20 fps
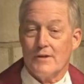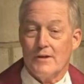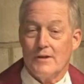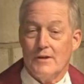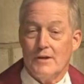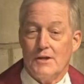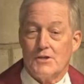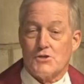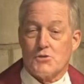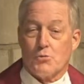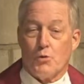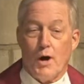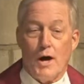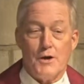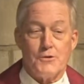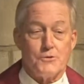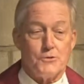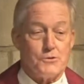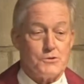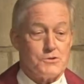He
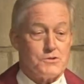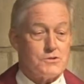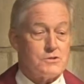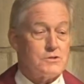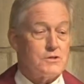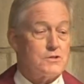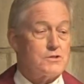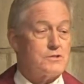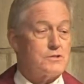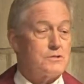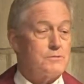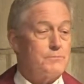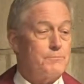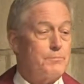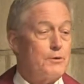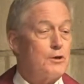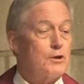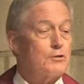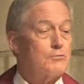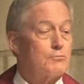squanders his
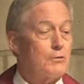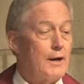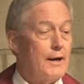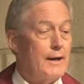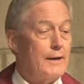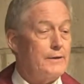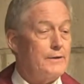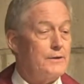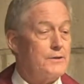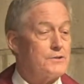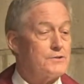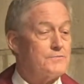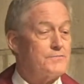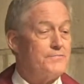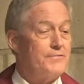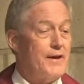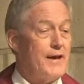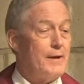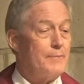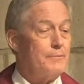birthright, his
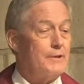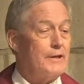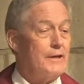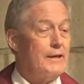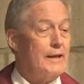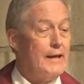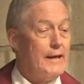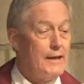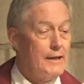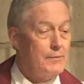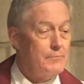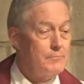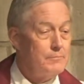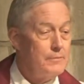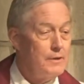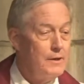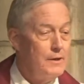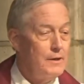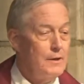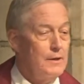family name,
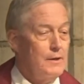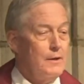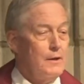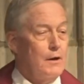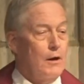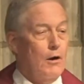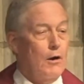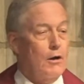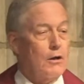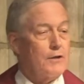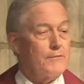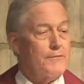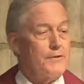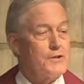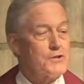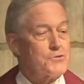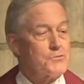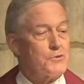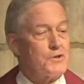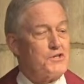all of
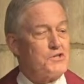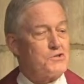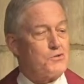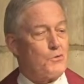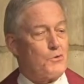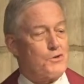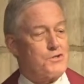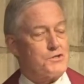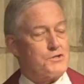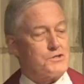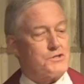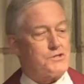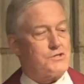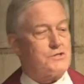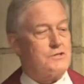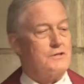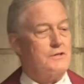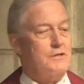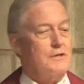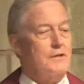his resources.
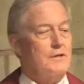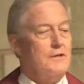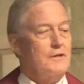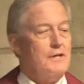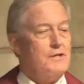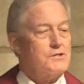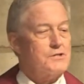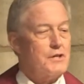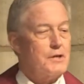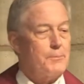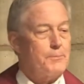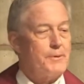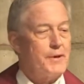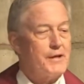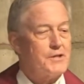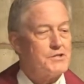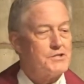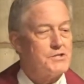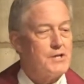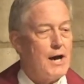He's in a
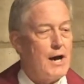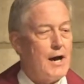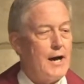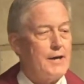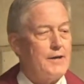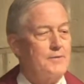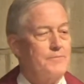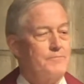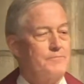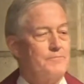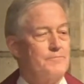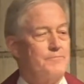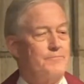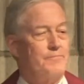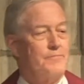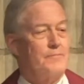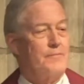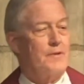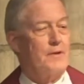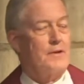pigsty,
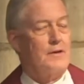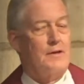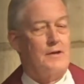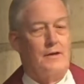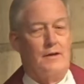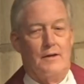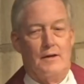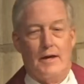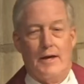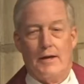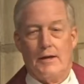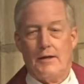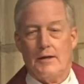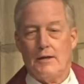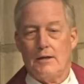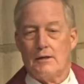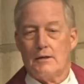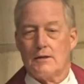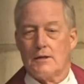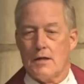and
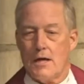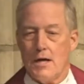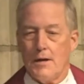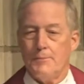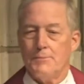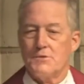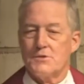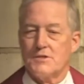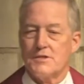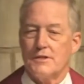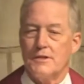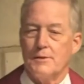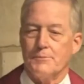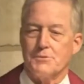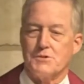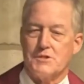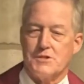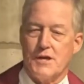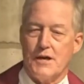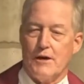he comes to
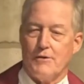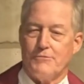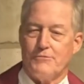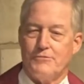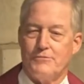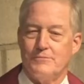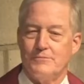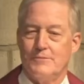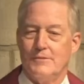himself.